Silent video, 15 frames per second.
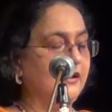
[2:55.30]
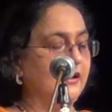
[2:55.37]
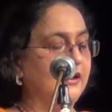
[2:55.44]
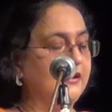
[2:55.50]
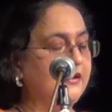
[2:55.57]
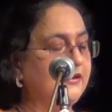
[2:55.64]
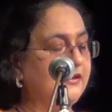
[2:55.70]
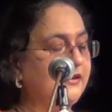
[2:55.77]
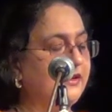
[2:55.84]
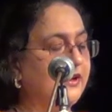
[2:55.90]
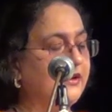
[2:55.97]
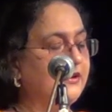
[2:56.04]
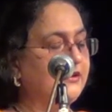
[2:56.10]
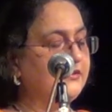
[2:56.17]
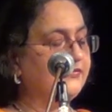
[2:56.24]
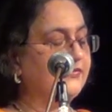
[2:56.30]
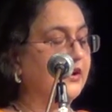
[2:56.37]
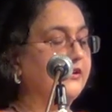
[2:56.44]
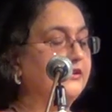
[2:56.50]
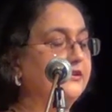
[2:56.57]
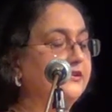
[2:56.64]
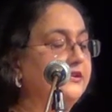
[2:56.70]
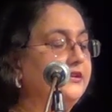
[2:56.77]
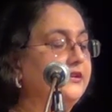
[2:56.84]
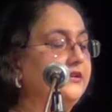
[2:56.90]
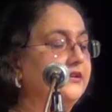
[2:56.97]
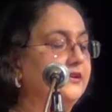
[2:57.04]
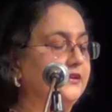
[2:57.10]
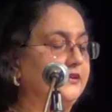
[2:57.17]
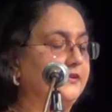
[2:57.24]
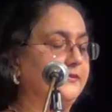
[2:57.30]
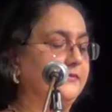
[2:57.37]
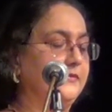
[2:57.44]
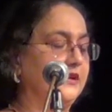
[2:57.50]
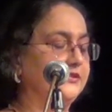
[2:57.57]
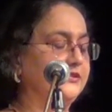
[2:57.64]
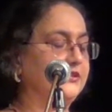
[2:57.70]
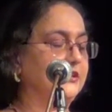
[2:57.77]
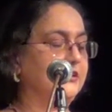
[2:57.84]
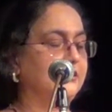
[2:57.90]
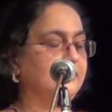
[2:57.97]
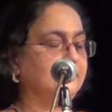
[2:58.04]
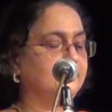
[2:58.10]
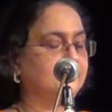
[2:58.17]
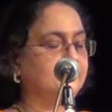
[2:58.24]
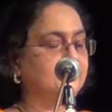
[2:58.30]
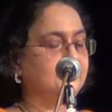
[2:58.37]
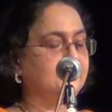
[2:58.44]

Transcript: And in the end, finally, Asha